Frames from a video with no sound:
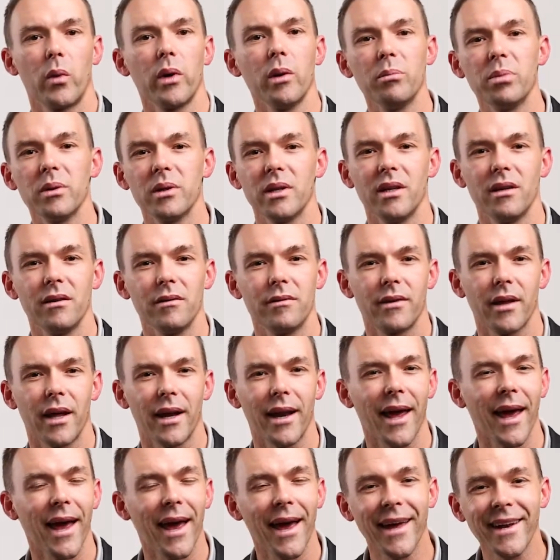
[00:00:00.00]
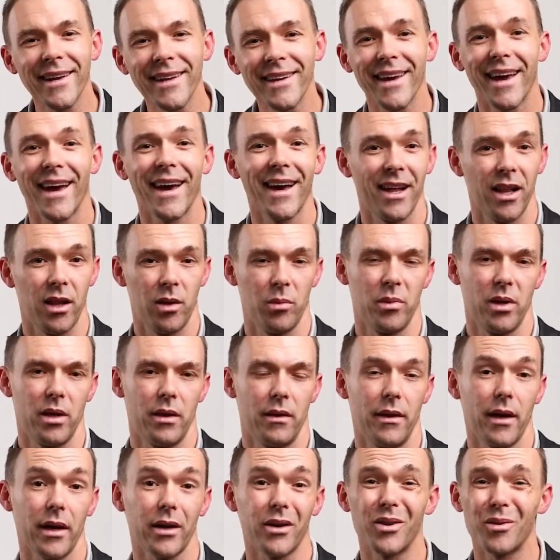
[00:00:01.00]
we believe that any
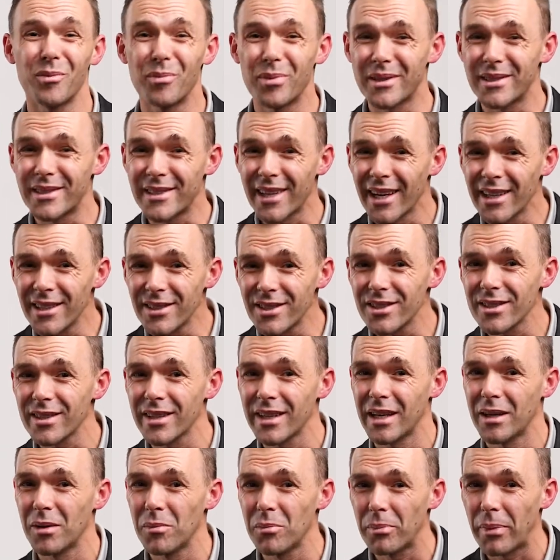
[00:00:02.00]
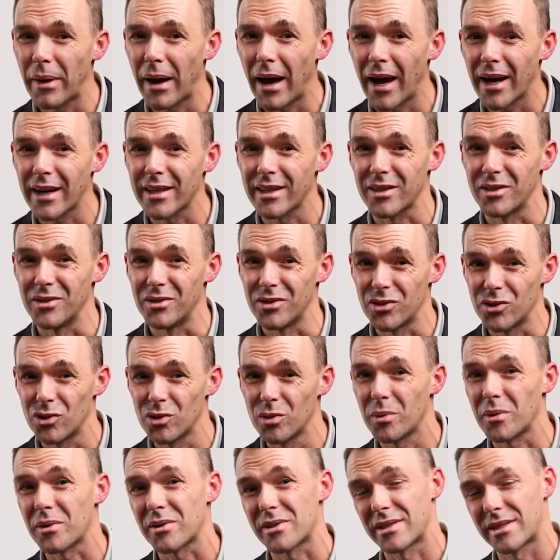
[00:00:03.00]
element that could potentially impact
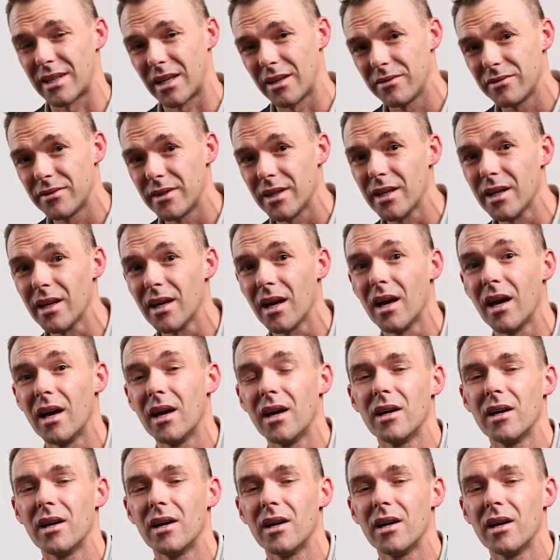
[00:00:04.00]
consumer safety